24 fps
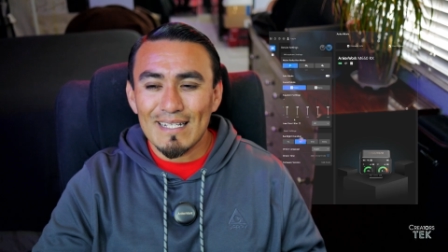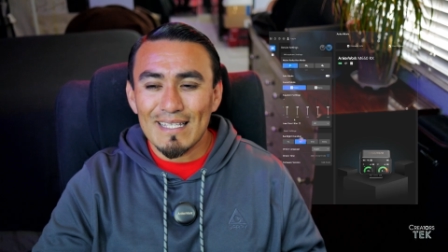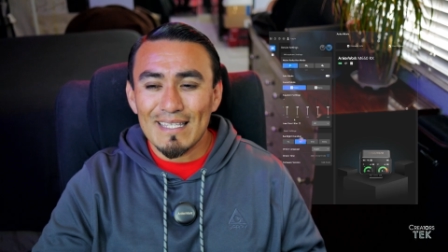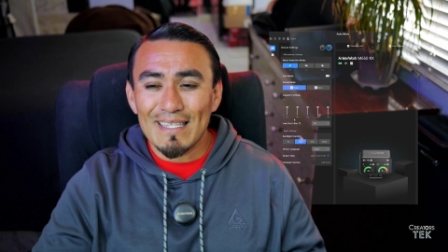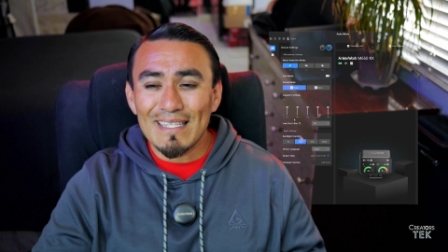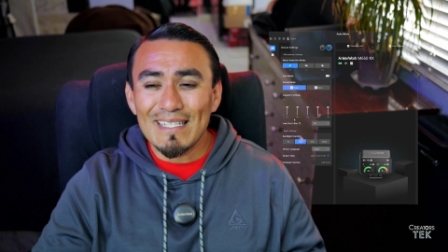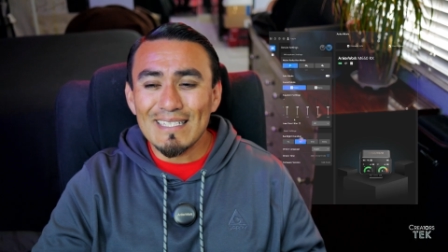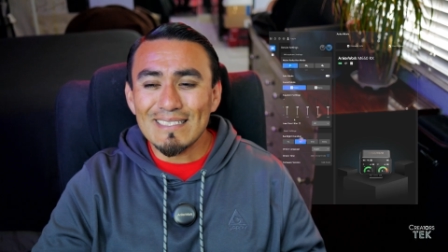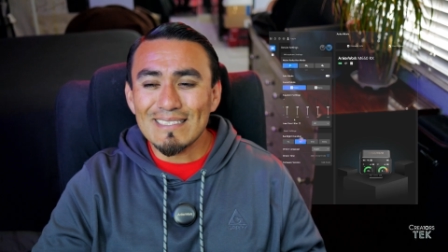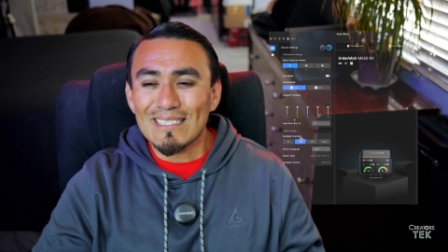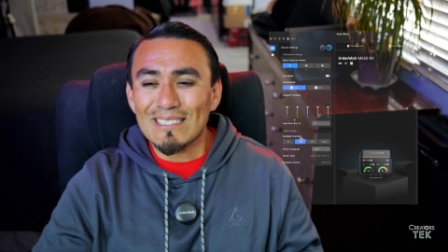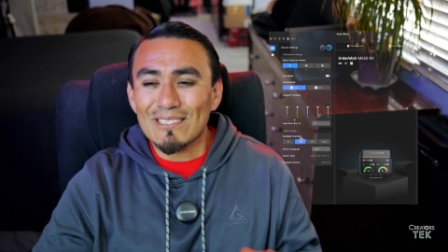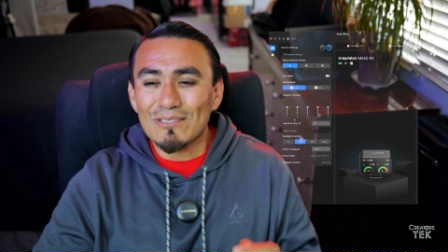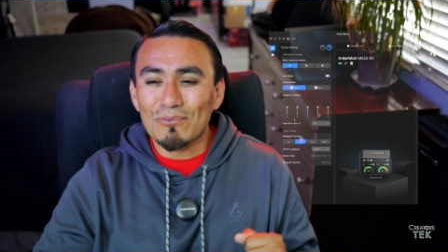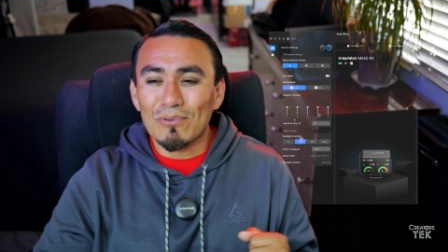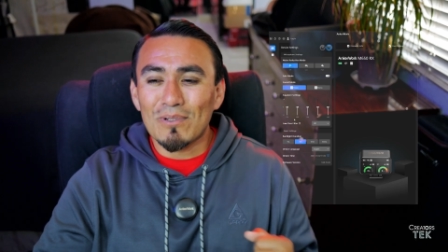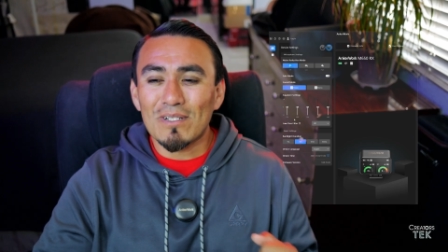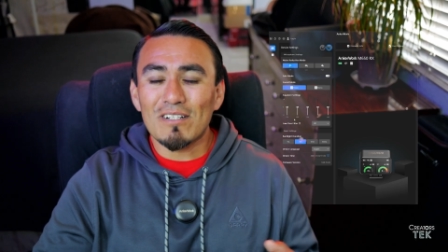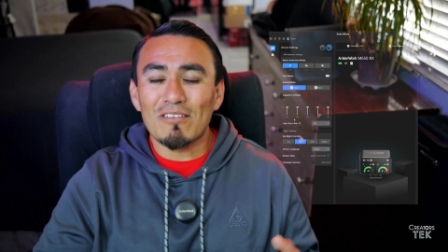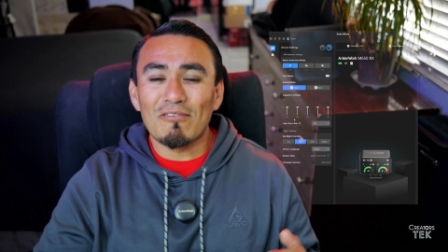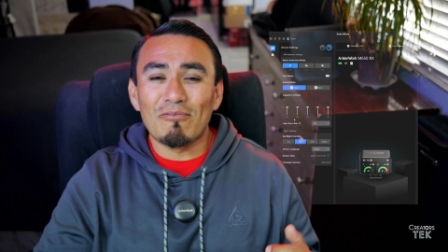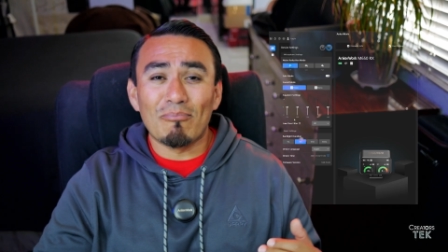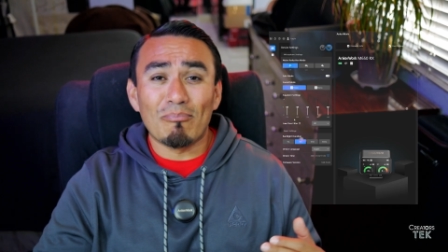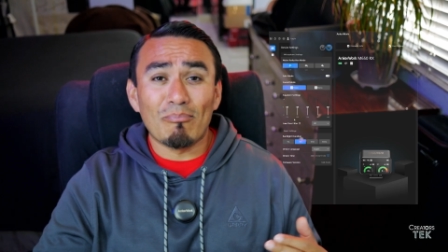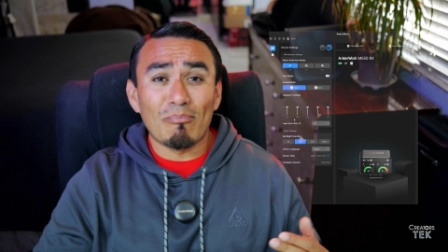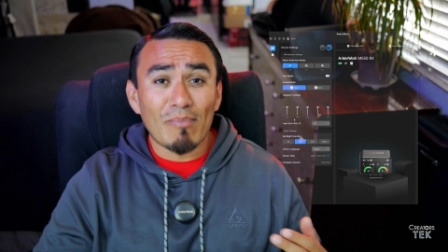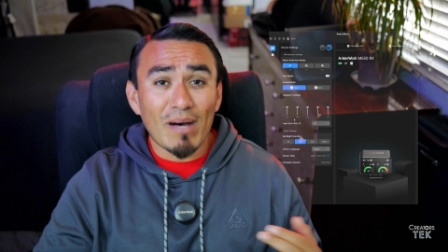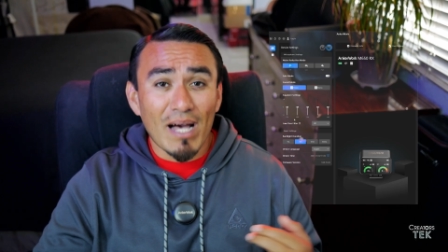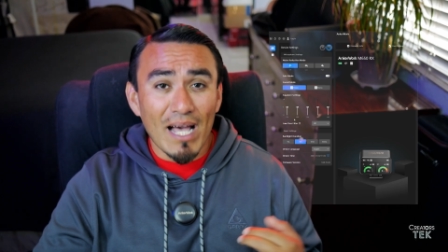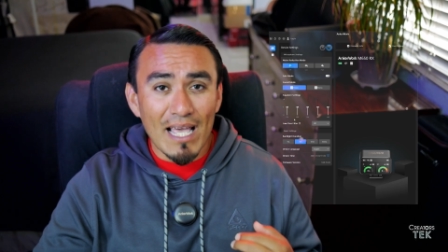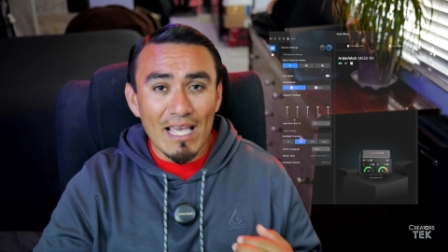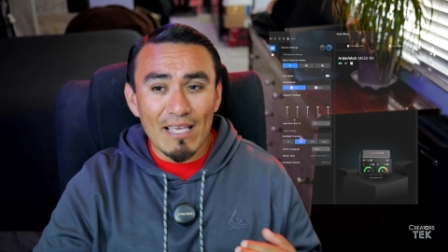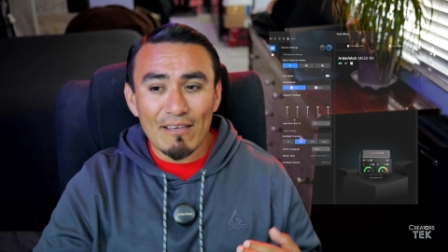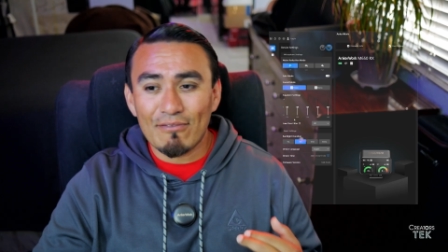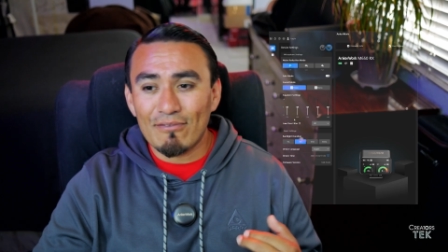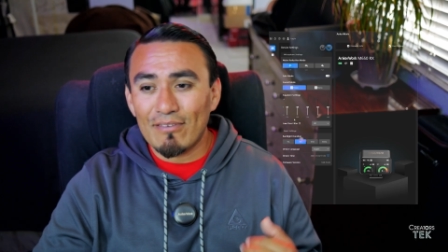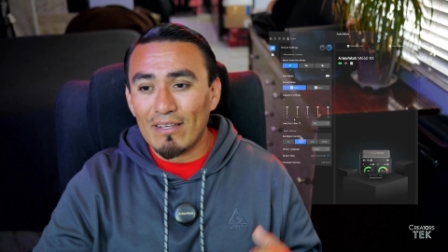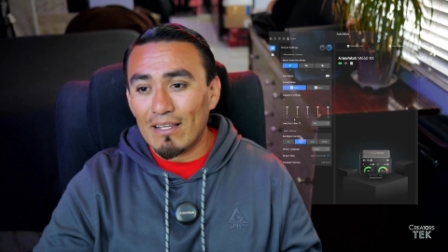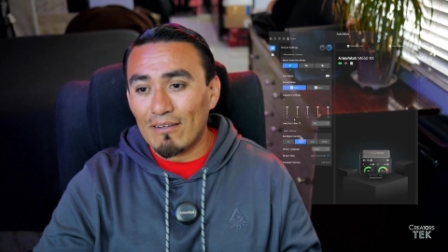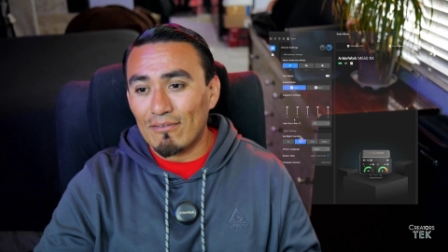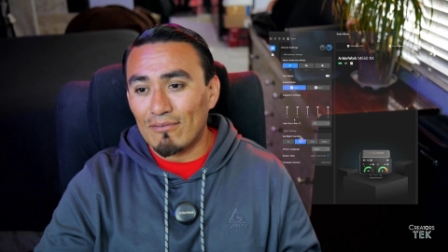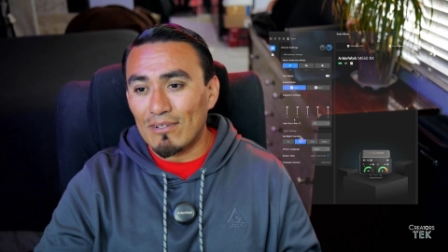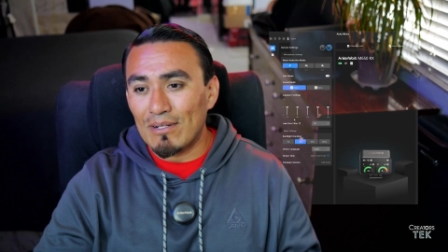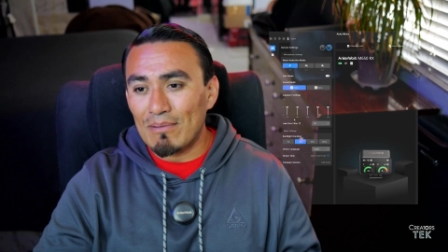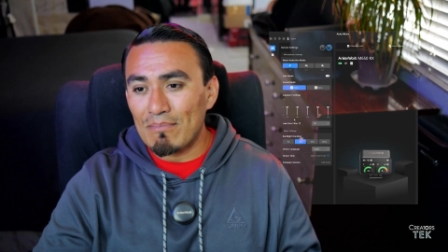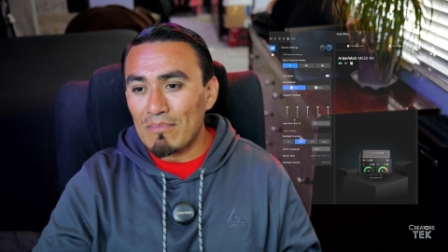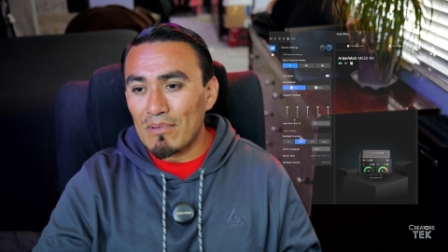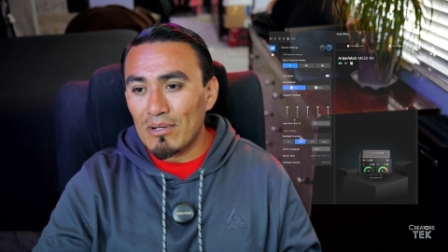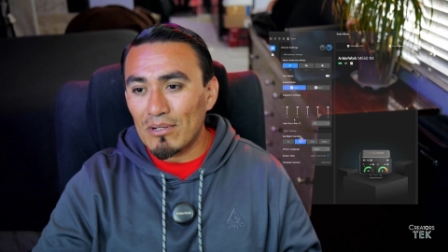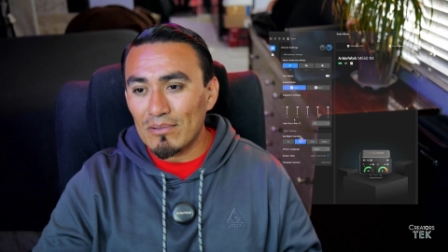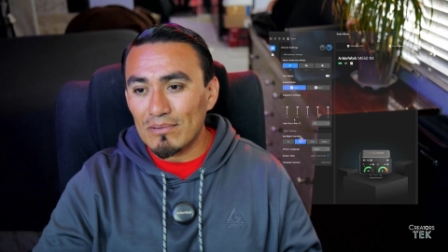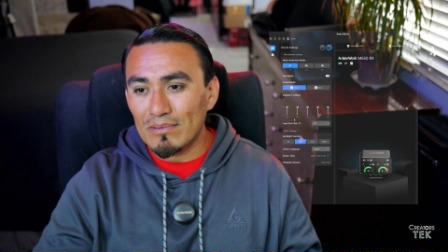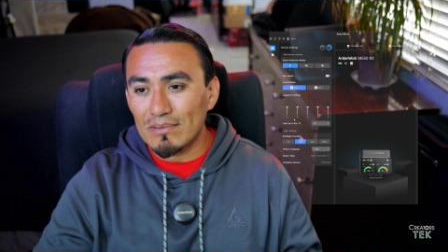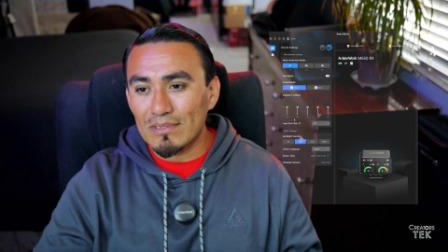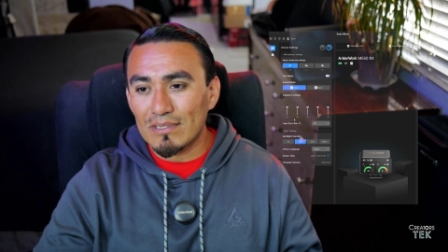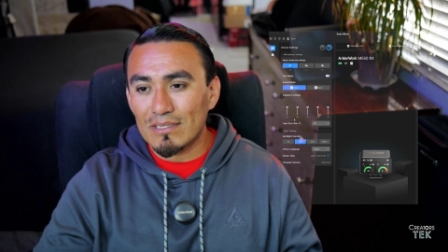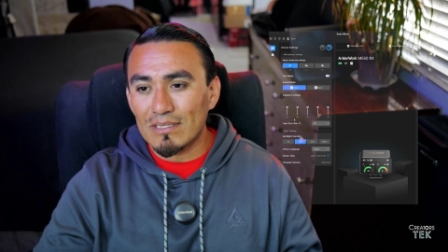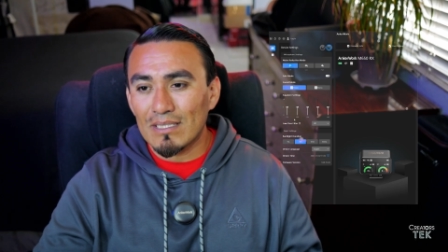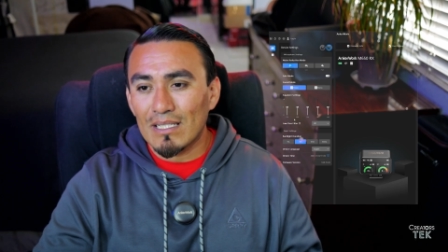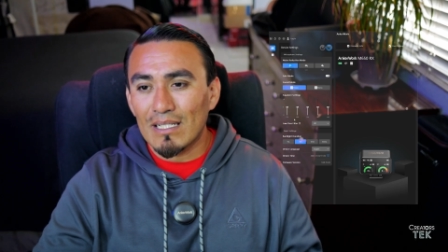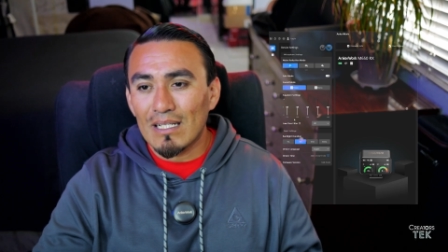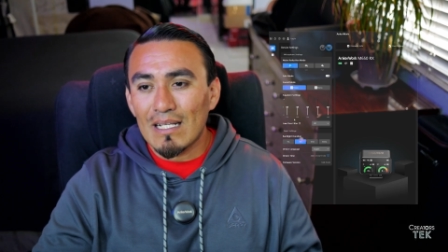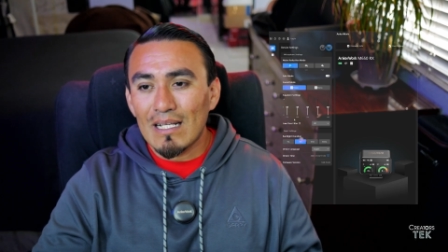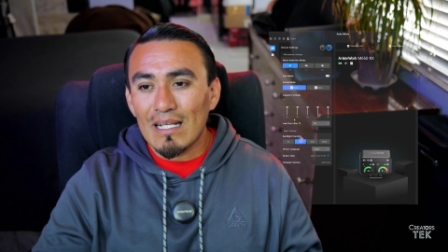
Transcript: this is one of my favorite modes.